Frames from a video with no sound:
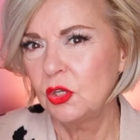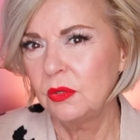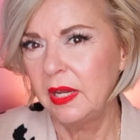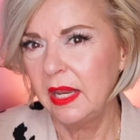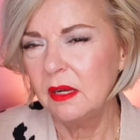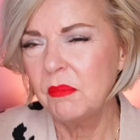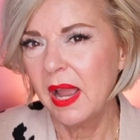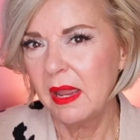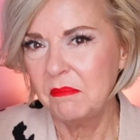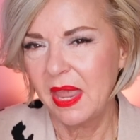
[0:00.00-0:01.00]
created
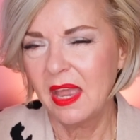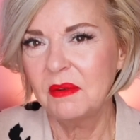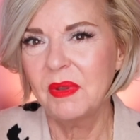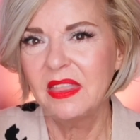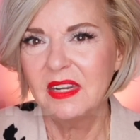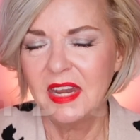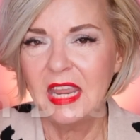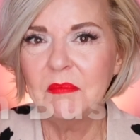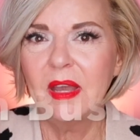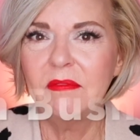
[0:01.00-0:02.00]
by a man by the
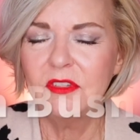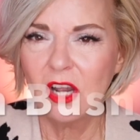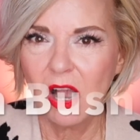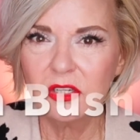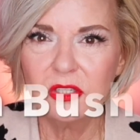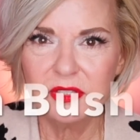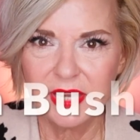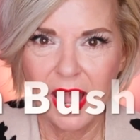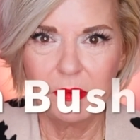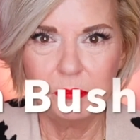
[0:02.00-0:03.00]
name of Dr.
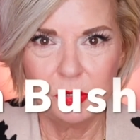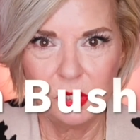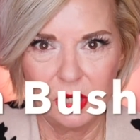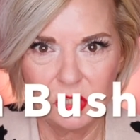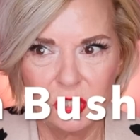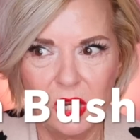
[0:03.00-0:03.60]
Zach Bush.